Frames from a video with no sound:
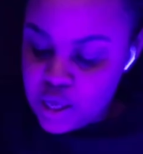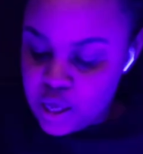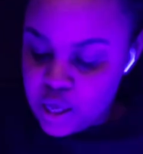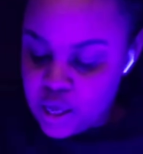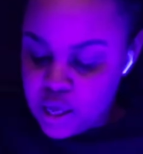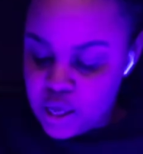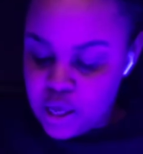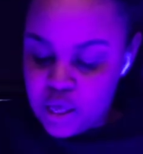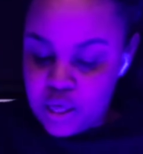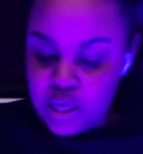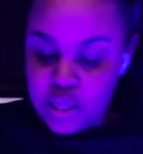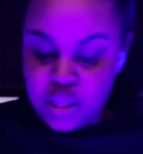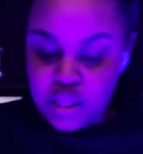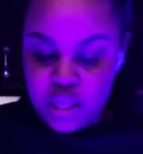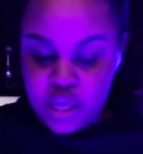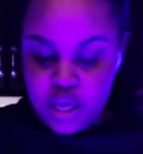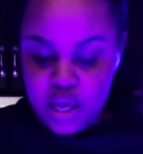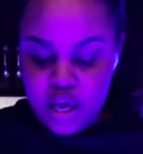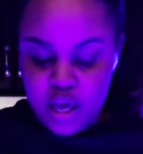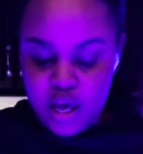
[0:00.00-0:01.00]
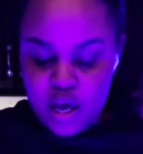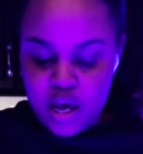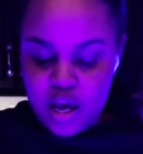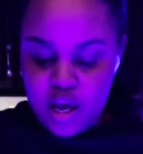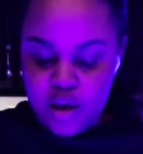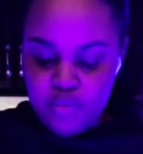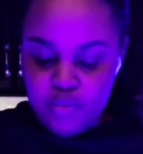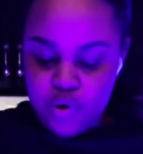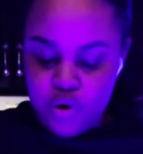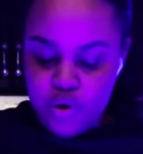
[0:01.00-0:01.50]
And then
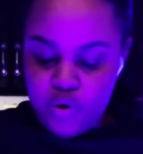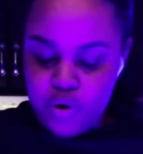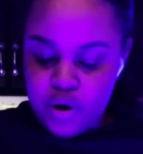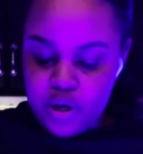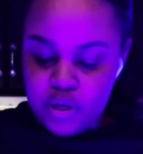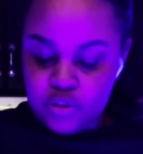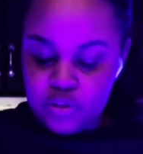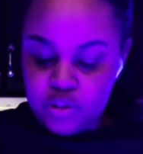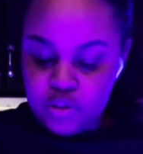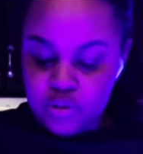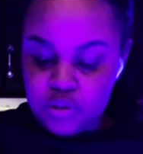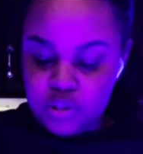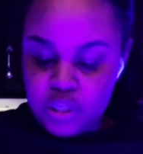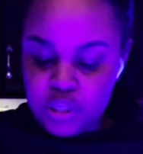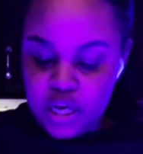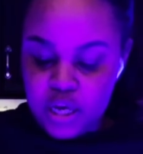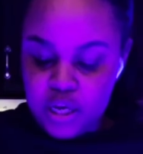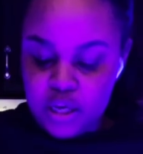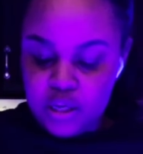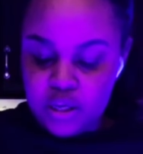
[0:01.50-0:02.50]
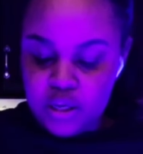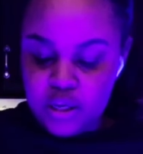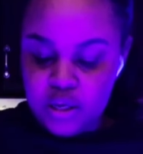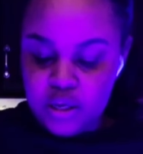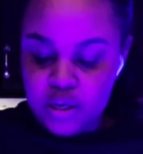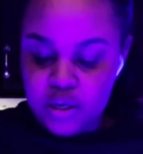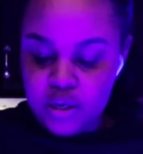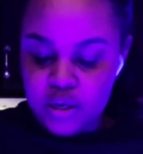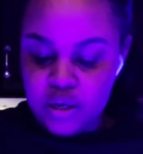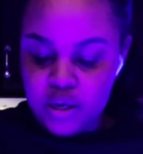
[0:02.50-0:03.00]
I'm going to take
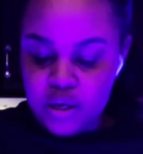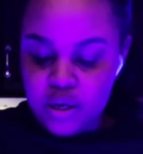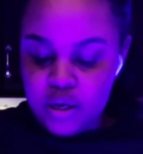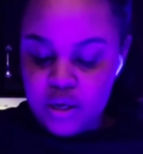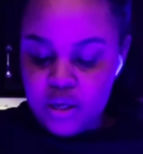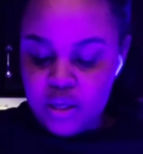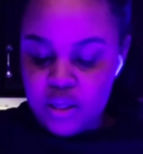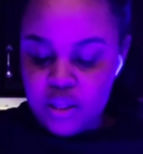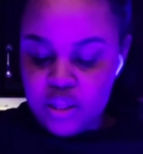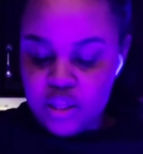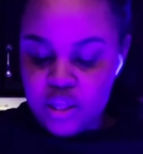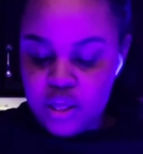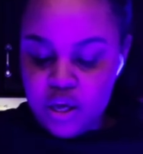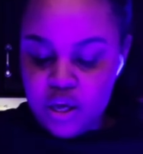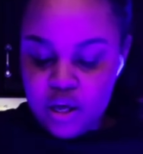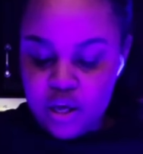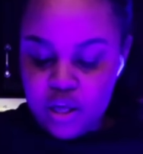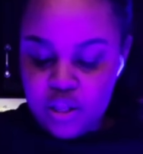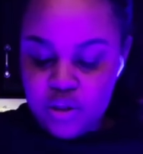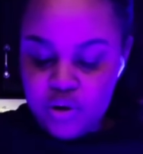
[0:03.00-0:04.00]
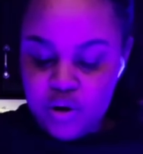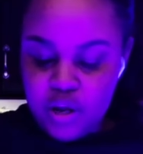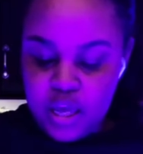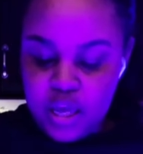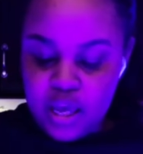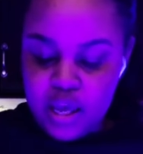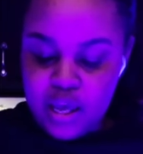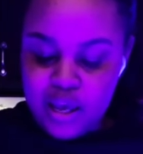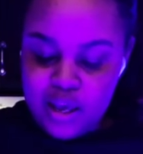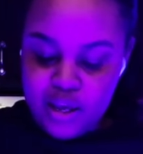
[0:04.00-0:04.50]
the other
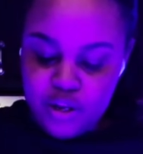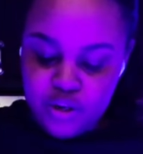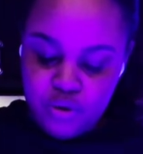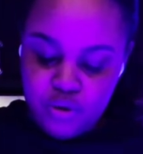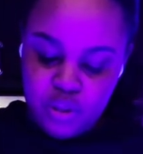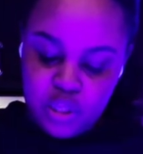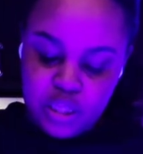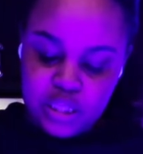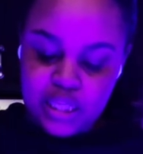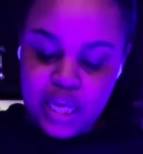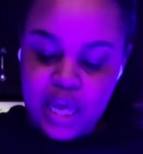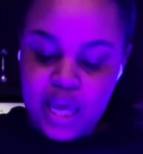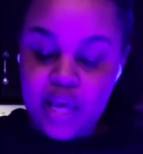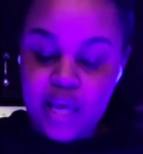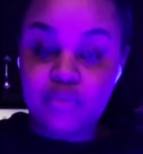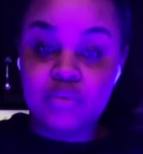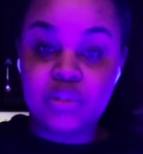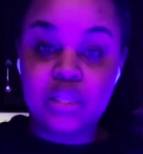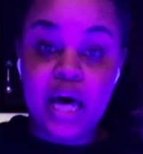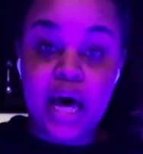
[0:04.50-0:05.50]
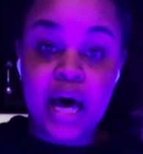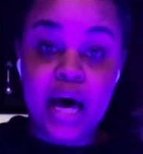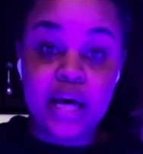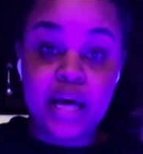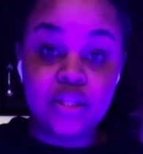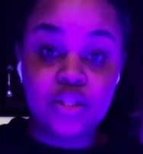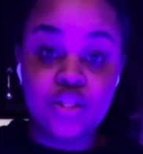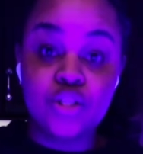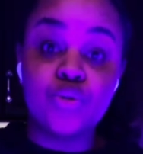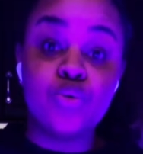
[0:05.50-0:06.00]
end and do the same
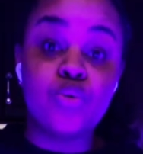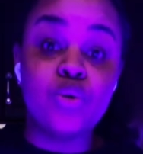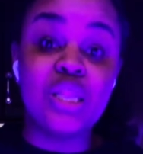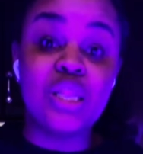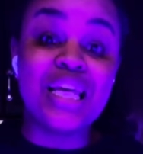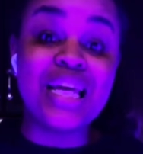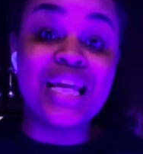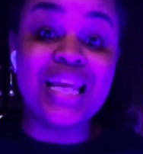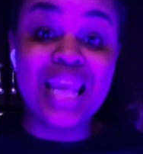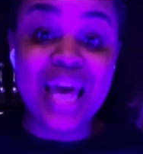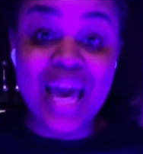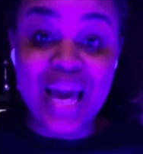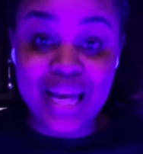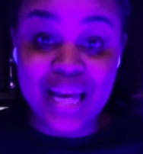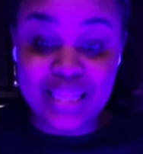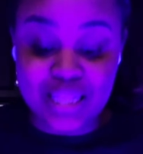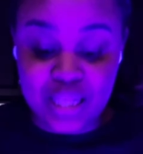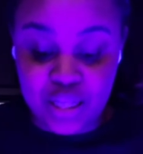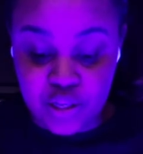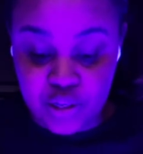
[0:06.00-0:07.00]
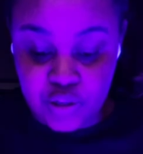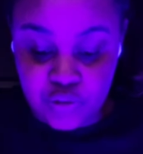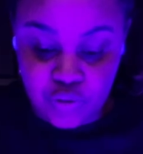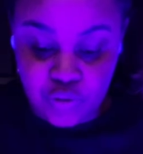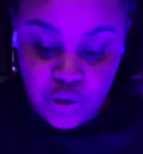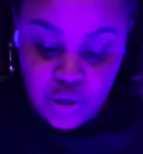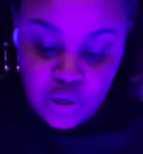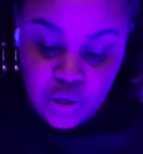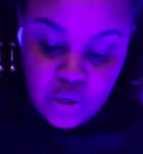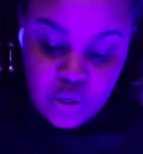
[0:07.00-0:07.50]
side to the negative
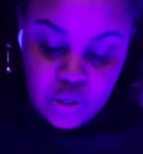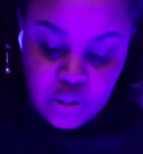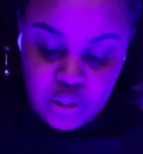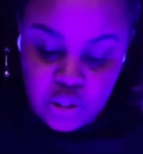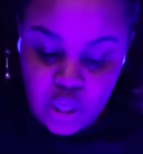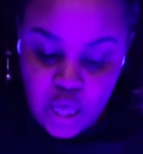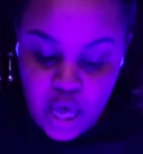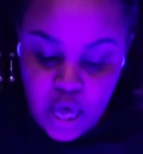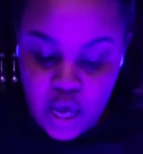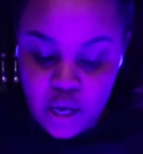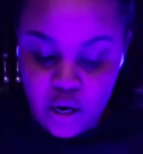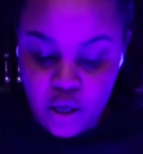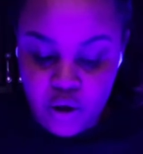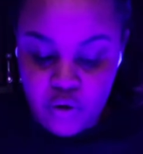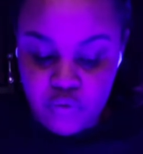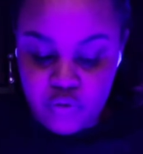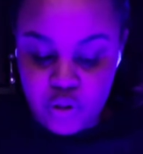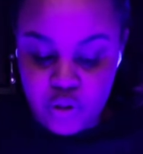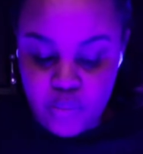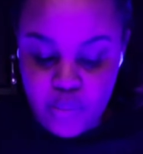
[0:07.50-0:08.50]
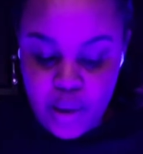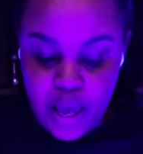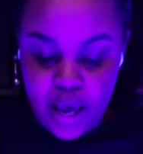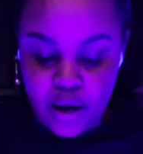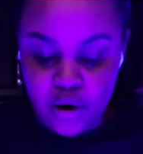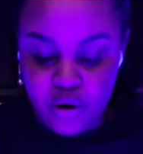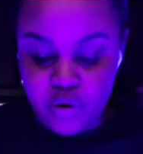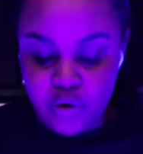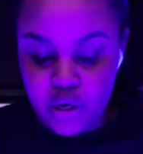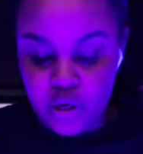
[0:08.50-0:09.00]
side of the
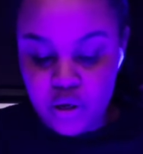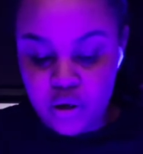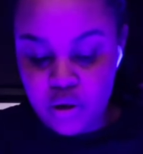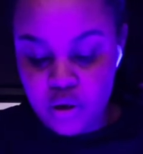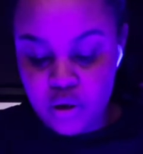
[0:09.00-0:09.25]
battery.